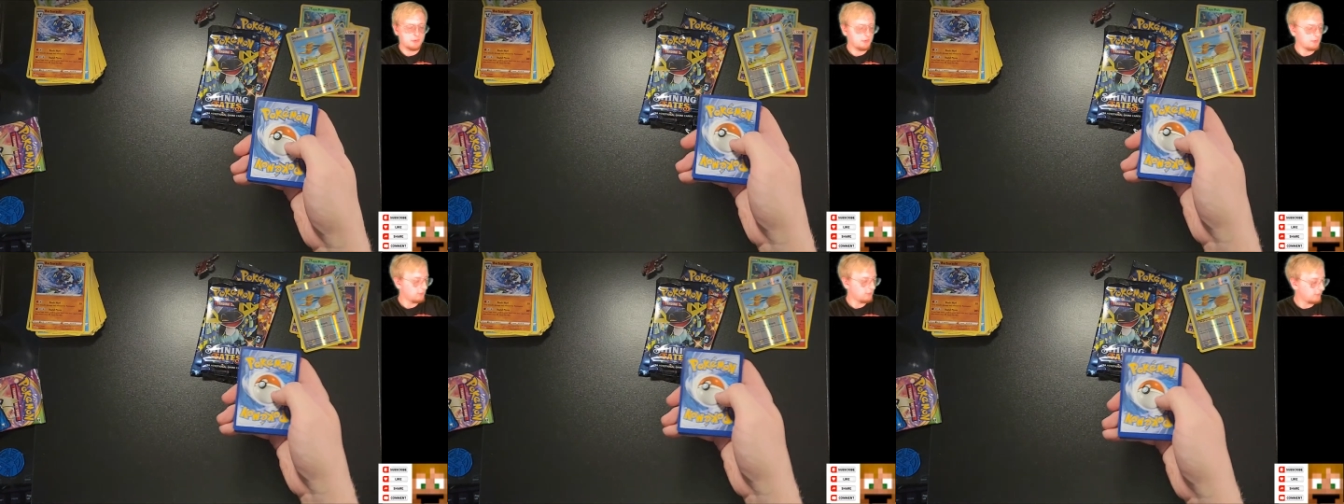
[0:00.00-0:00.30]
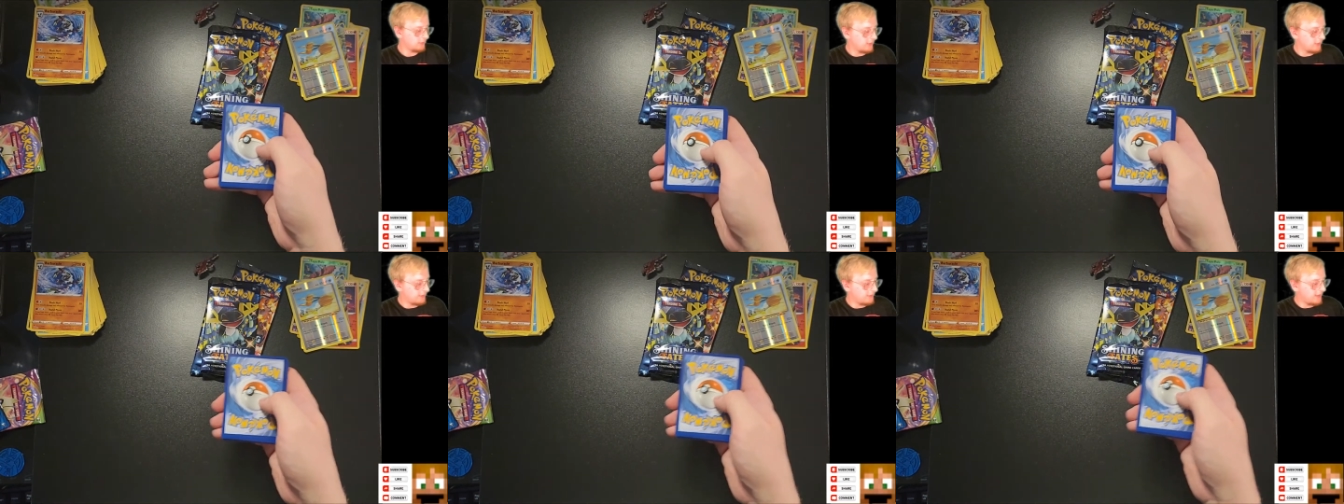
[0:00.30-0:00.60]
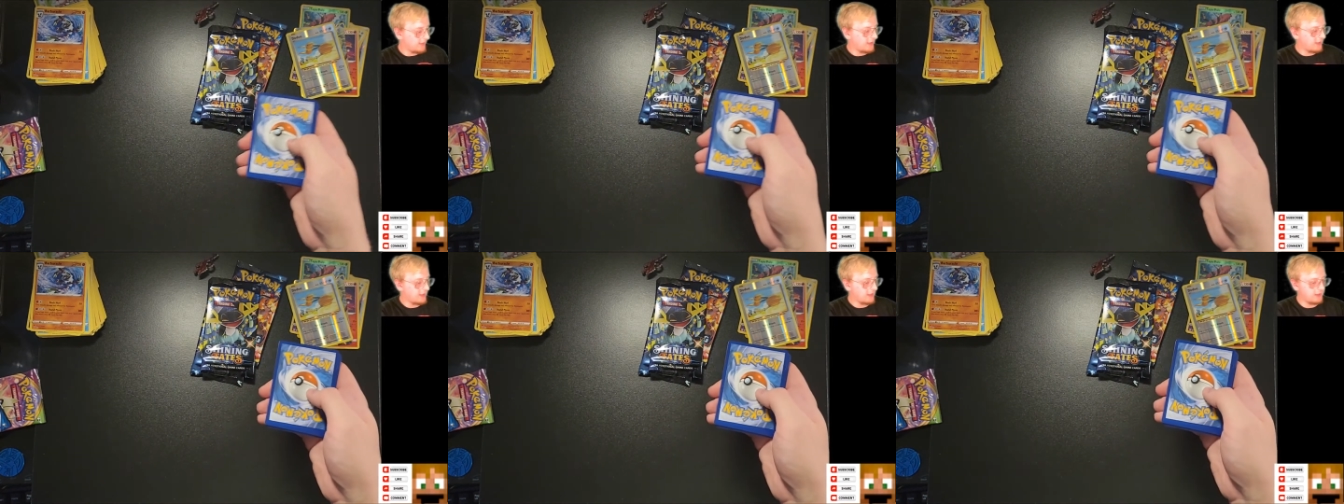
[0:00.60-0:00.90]
Get
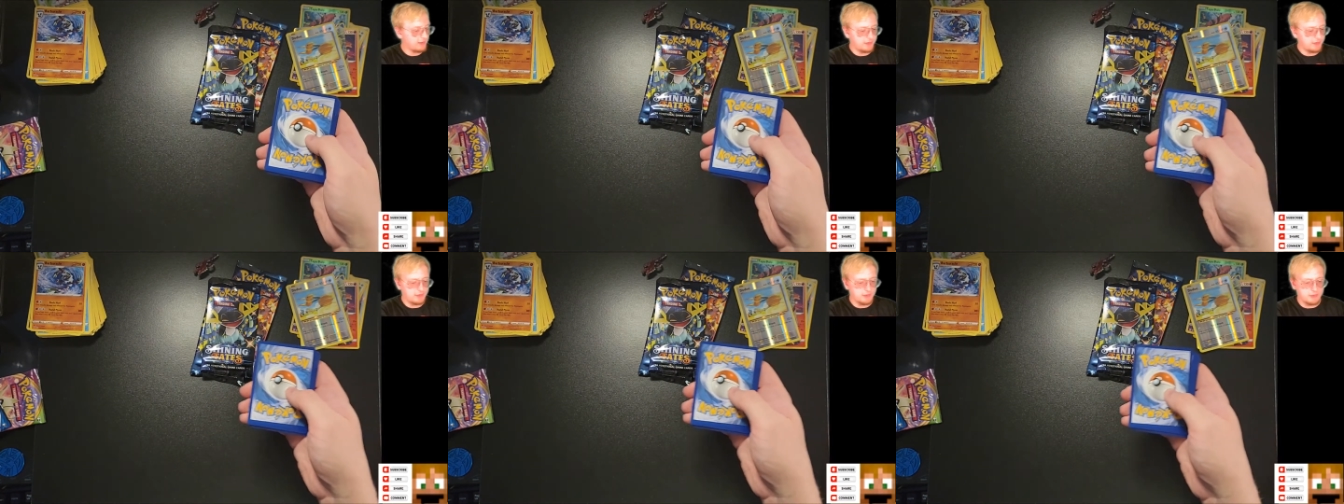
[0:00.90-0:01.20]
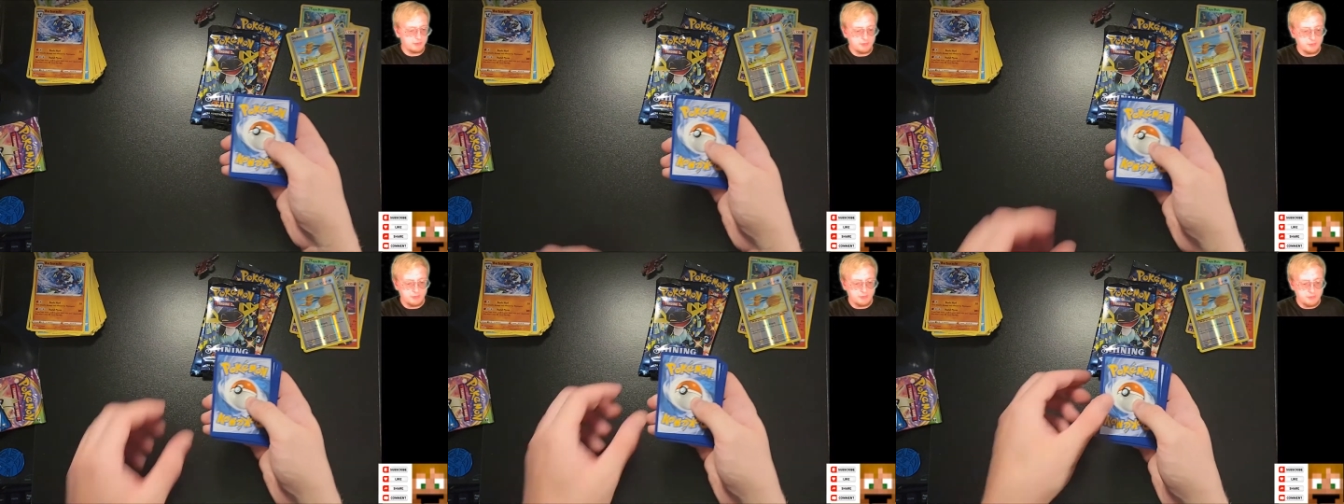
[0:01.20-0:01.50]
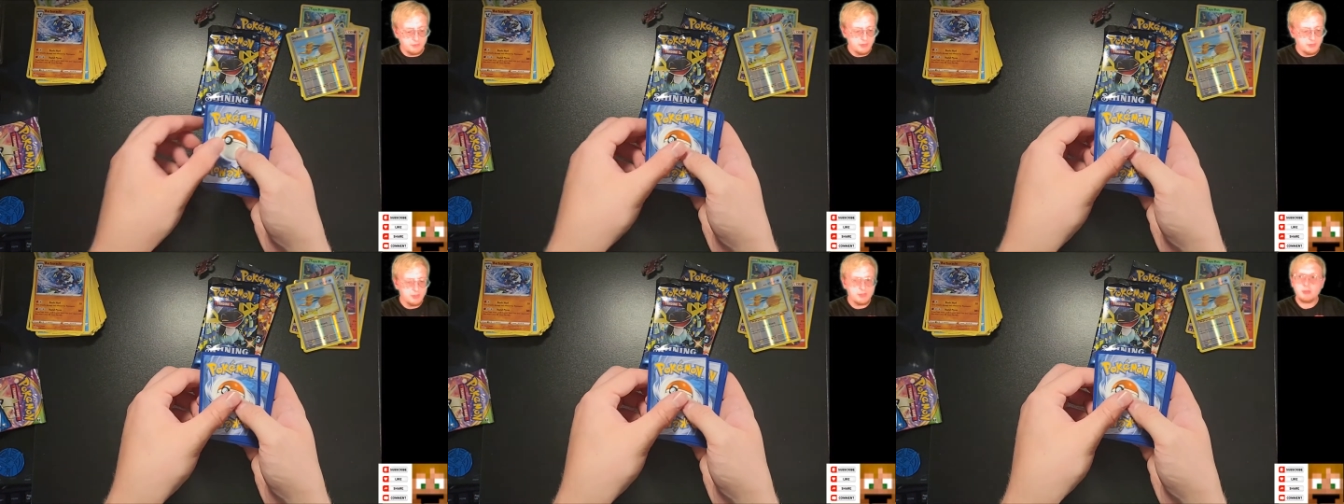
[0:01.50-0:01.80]
that out of here.
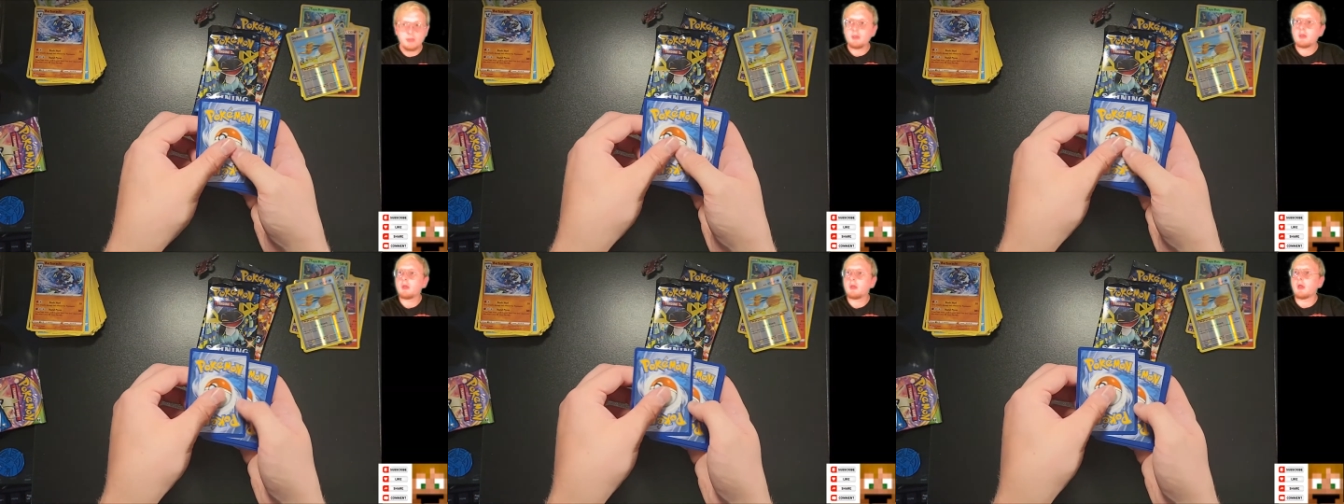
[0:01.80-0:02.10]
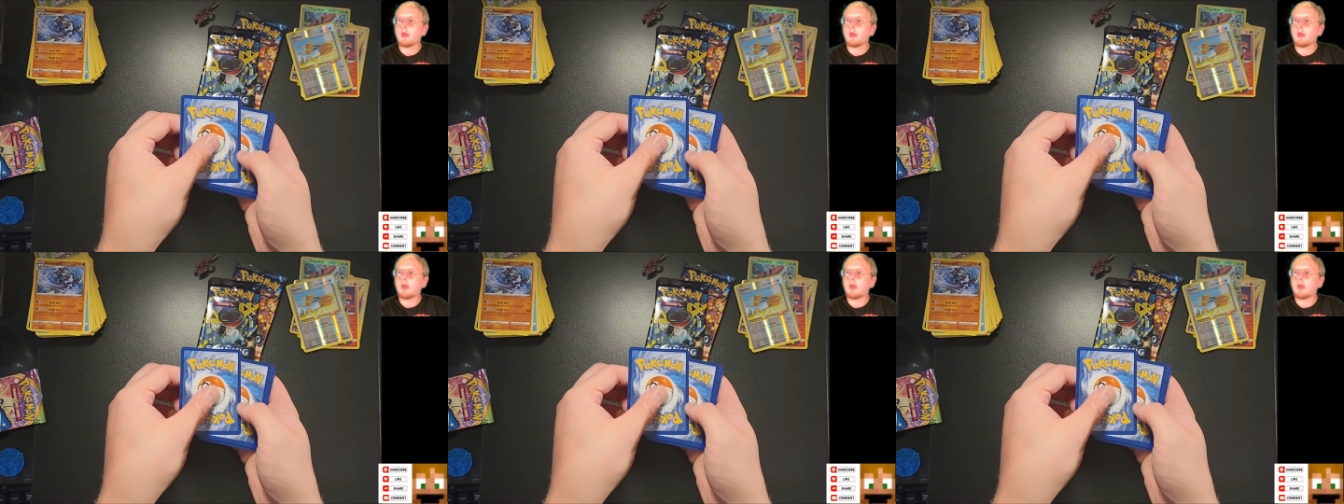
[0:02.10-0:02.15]
I